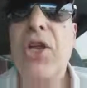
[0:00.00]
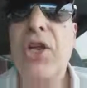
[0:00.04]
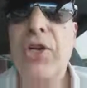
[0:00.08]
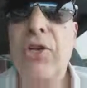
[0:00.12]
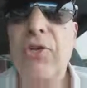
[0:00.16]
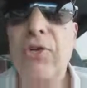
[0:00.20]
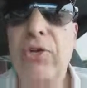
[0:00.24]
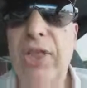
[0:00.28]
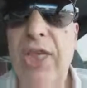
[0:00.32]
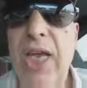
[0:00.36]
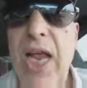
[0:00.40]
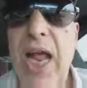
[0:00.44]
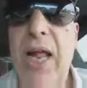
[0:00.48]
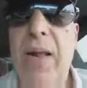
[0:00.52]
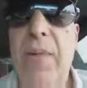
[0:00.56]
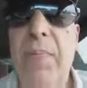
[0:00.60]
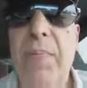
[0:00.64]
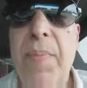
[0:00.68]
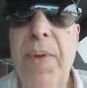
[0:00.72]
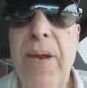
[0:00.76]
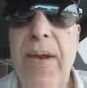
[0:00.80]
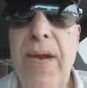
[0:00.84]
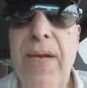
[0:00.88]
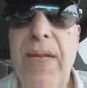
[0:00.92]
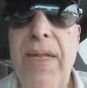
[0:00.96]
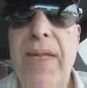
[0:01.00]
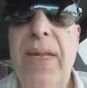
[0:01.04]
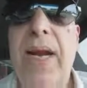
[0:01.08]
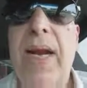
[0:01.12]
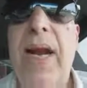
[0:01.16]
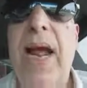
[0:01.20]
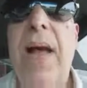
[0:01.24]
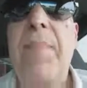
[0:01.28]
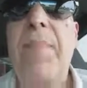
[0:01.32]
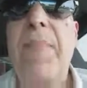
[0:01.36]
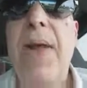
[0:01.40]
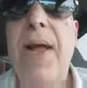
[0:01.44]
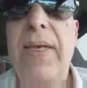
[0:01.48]
You tell me that
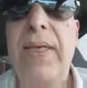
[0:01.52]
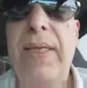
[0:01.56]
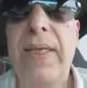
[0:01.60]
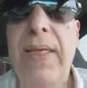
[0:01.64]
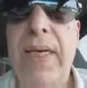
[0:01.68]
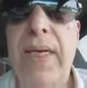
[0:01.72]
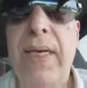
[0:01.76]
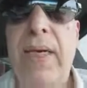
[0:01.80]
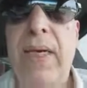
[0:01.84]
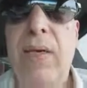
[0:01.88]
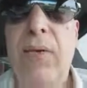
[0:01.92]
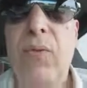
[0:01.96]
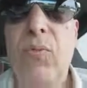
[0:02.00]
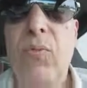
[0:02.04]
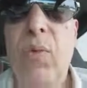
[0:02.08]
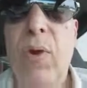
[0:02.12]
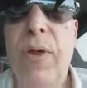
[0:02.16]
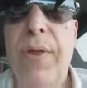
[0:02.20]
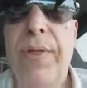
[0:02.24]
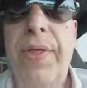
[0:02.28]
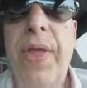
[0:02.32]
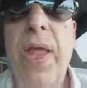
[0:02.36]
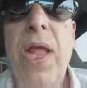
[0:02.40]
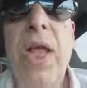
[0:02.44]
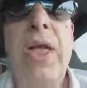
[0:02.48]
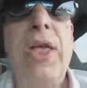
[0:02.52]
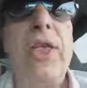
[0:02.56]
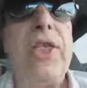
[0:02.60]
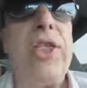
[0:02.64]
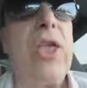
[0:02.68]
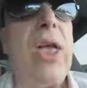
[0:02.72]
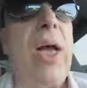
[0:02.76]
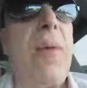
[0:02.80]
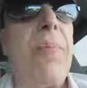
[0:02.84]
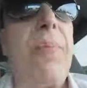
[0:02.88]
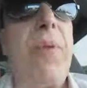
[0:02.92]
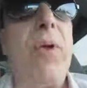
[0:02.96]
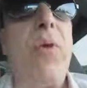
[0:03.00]
I'm not dealing with
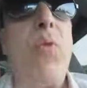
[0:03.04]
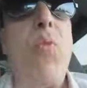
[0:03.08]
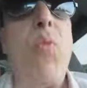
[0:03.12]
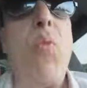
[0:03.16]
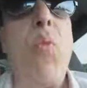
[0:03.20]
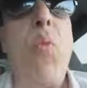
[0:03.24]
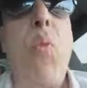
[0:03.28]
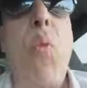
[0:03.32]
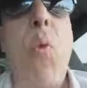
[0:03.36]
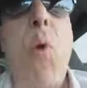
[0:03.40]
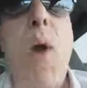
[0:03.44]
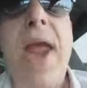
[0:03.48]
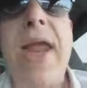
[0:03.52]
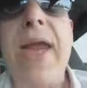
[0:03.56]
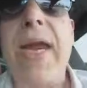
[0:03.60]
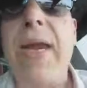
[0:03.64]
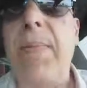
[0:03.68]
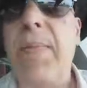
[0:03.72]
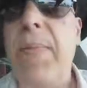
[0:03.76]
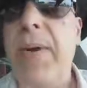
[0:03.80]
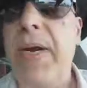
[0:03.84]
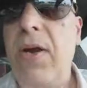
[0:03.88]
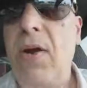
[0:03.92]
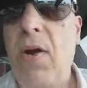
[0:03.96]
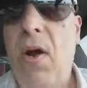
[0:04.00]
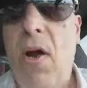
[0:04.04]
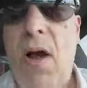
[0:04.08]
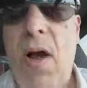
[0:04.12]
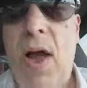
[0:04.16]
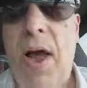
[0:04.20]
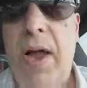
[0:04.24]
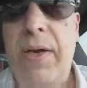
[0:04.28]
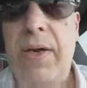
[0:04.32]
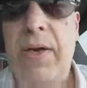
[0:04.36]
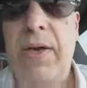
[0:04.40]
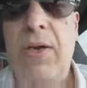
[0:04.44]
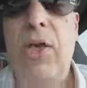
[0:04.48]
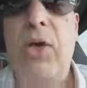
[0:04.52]
something way
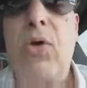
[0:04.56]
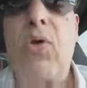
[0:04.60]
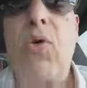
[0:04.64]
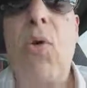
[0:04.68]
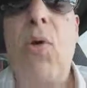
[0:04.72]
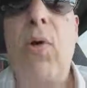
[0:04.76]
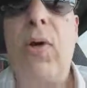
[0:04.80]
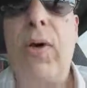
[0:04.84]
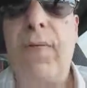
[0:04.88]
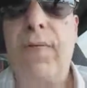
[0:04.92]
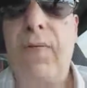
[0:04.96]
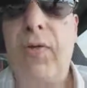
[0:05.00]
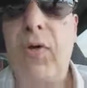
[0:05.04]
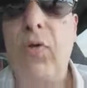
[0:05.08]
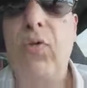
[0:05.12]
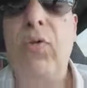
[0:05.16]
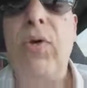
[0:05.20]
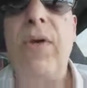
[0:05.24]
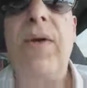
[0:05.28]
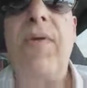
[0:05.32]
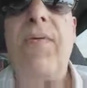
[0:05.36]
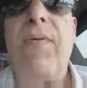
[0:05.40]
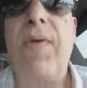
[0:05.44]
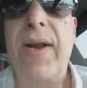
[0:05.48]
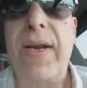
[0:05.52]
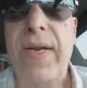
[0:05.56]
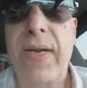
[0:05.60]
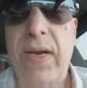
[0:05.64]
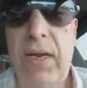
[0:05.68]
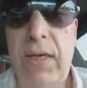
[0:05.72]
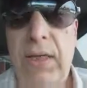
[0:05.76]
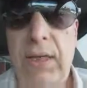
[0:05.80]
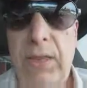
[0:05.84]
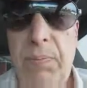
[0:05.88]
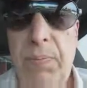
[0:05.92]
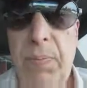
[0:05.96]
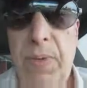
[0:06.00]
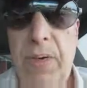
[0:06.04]
beyond the call of duty of any
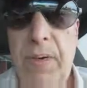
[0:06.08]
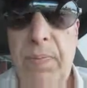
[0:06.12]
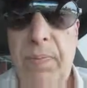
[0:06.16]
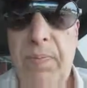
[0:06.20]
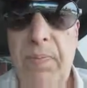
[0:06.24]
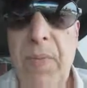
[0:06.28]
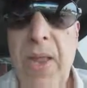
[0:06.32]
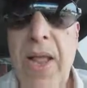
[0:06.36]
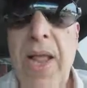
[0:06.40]
husband.